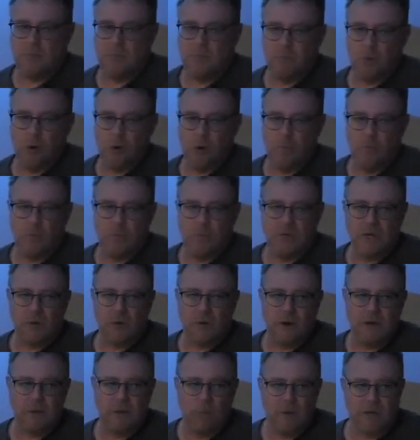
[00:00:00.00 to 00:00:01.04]
room would
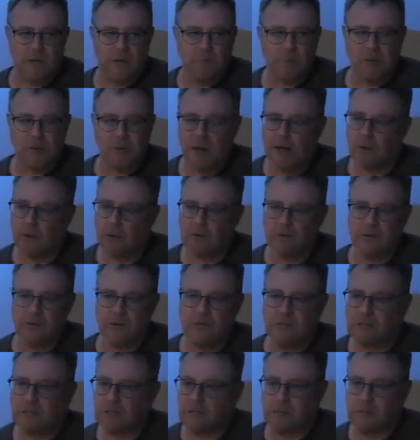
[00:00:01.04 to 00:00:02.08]
agree that we can apply all of
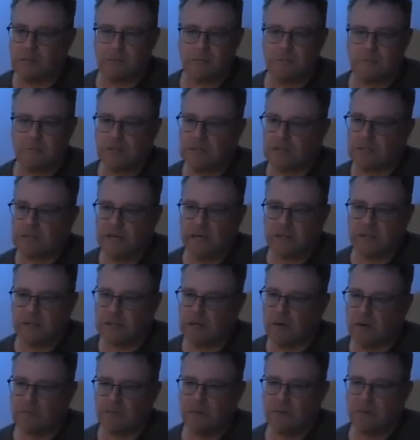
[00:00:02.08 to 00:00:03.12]
these to, to sound
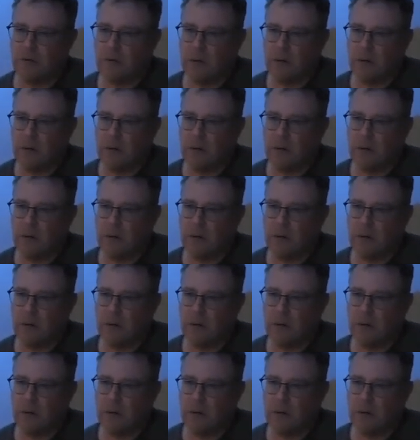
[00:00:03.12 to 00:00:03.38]
stuff,